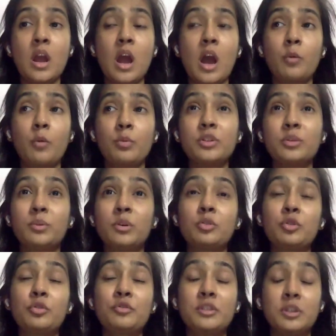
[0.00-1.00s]
how much amount
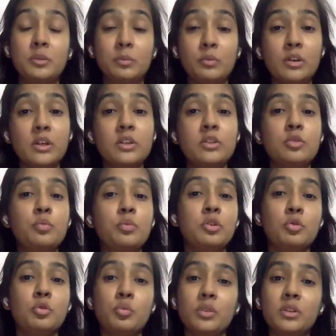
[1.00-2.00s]
of stimulation we
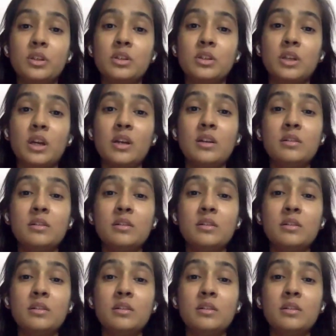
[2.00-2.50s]
do with the child,